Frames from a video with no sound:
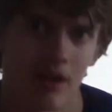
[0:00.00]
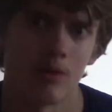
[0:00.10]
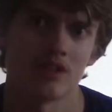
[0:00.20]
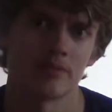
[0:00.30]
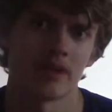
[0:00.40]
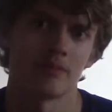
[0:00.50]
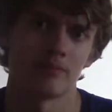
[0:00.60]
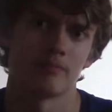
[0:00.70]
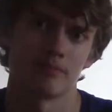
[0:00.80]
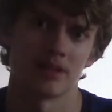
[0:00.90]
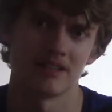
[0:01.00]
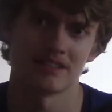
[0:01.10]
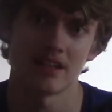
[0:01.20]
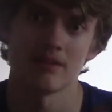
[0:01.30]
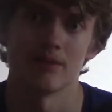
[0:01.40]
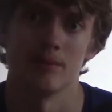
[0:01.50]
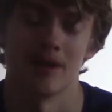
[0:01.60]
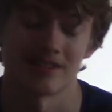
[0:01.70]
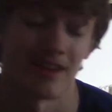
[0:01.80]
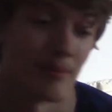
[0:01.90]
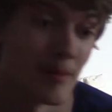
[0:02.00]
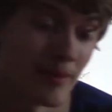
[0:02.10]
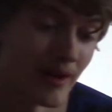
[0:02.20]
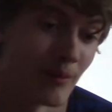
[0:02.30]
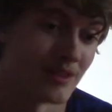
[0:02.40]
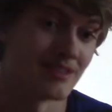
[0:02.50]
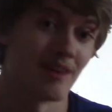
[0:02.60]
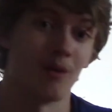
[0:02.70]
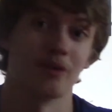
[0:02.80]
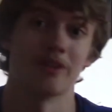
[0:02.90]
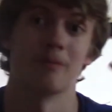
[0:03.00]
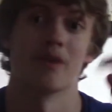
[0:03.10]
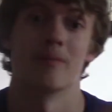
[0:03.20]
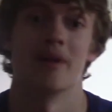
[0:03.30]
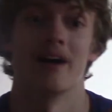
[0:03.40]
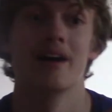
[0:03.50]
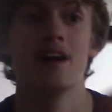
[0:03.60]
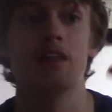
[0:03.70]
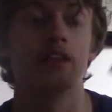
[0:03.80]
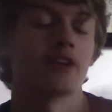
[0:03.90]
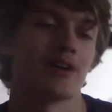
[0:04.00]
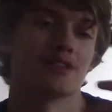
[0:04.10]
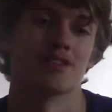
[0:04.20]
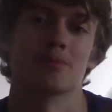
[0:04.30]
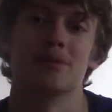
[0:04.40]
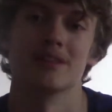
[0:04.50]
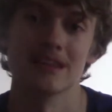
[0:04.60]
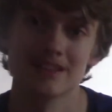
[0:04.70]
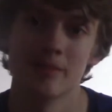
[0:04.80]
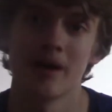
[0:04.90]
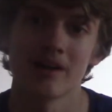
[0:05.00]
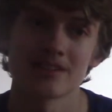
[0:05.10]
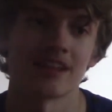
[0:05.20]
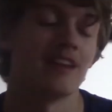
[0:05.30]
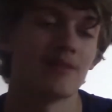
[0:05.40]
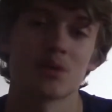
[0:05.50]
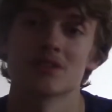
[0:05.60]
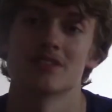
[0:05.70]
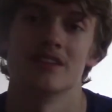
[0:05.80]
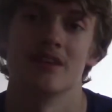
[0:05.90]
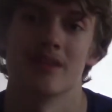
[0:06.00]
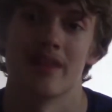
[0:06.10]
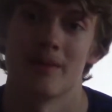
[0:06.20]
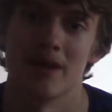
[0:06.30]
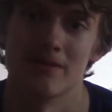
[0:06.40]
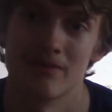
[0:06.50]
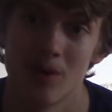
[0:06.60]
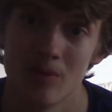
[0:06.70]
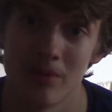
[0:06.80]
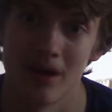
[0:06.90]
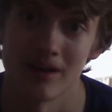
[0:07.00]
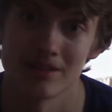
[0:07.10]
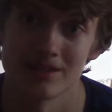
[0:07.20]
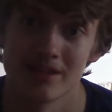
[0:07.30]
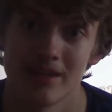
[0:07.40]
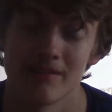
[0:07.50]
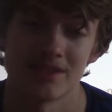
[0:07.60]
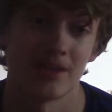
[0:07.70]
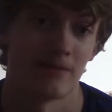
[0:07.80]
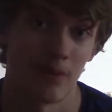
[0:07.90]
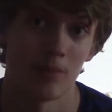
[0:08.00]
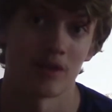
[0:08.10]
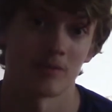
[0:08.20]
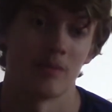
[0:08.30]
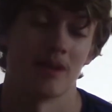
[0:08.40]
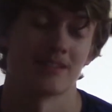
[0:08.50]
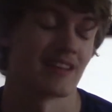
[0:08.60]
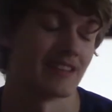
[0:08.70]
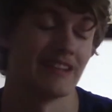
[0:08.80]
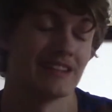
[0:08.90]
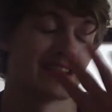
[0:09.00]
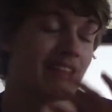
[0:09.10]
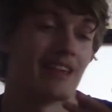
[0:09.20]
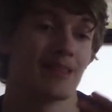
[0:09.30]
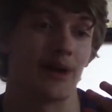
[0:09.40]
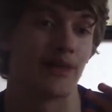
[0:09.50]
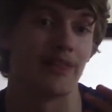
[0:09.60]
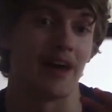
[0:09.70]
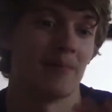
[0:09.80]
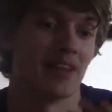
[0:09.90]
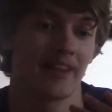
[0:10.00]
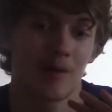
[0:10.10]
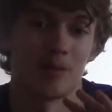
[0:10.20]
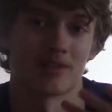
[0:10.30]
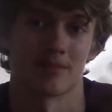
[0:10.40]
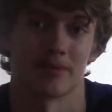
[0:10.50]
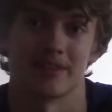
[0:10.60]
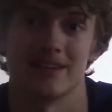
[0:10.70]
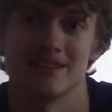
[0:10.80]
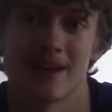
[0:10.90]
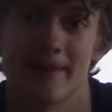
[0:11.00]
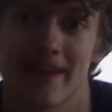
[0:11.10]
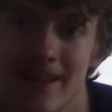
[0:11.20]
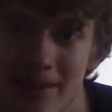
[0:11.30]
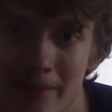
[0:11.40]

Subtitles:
always be a police telephone box. I remember I once told someone about the TARDIS is a police box, and he of course didn't know that meant phone box. If I said phone box, it would make sense, and he said that he thought that meant like a bunch of police coming out of the